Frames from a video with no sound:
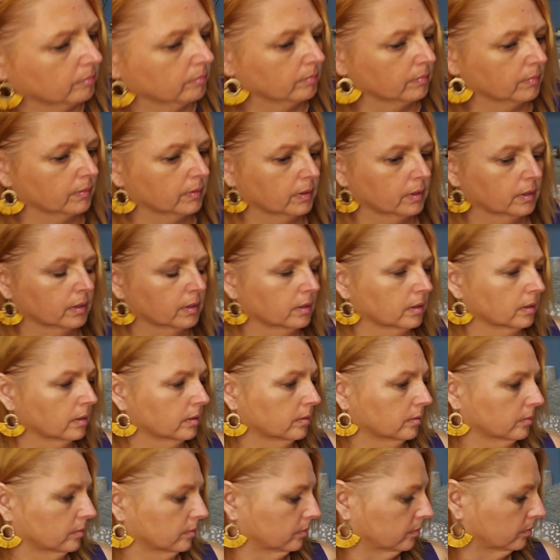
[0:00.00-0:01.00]

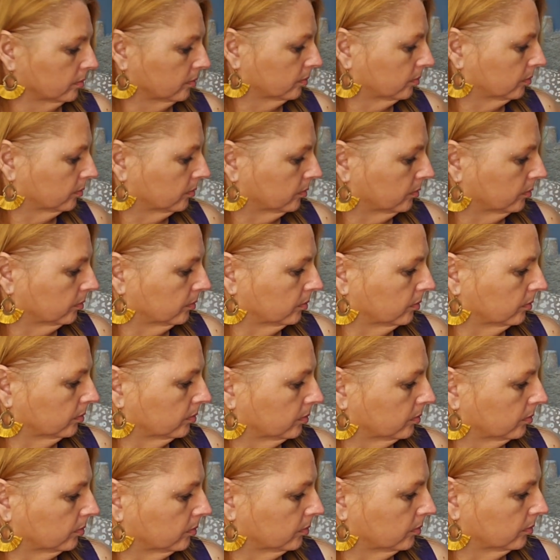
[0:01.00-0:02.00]

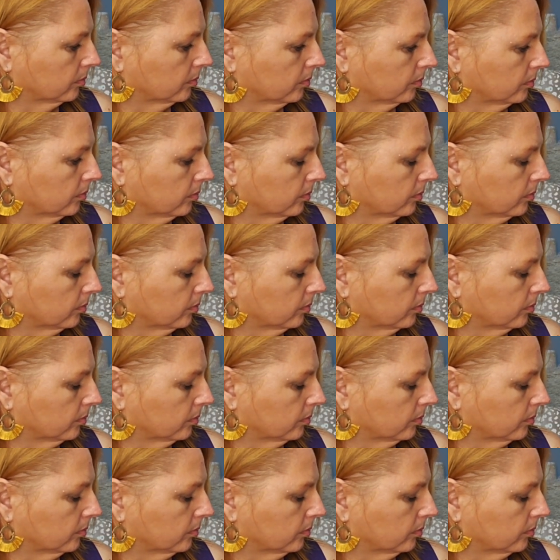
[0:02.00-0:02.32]
(silent)